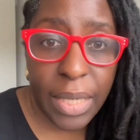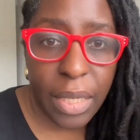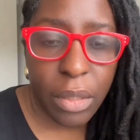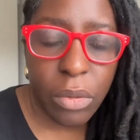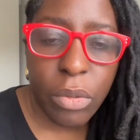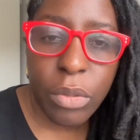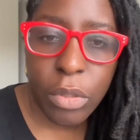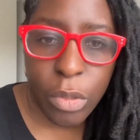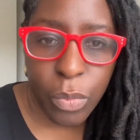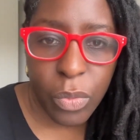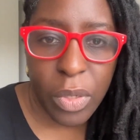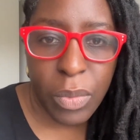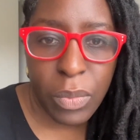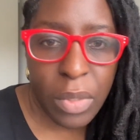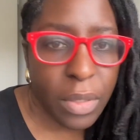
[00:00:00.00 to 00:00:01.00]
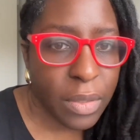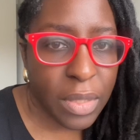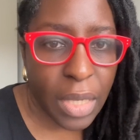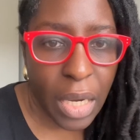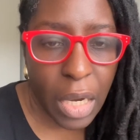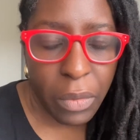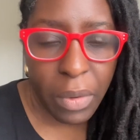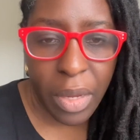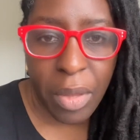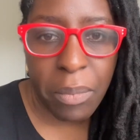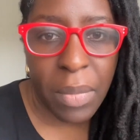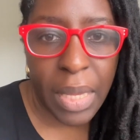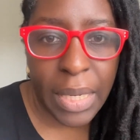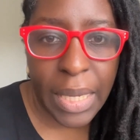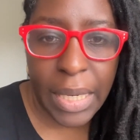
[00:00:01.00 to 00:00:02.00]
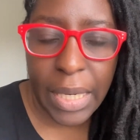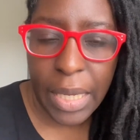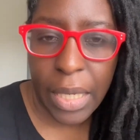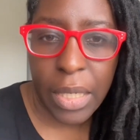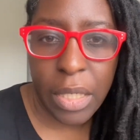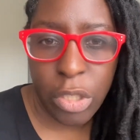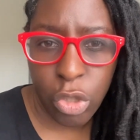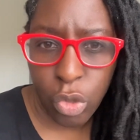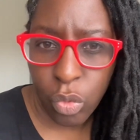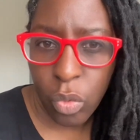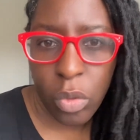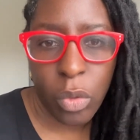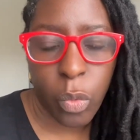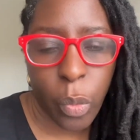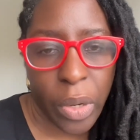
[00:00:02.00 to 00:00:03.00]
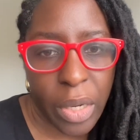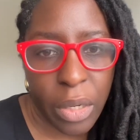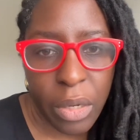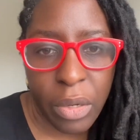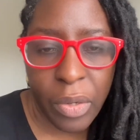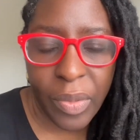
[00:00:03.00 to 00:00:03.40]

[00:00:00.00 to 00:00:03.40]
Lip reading: eat those 3 meals that I recommended in a short window,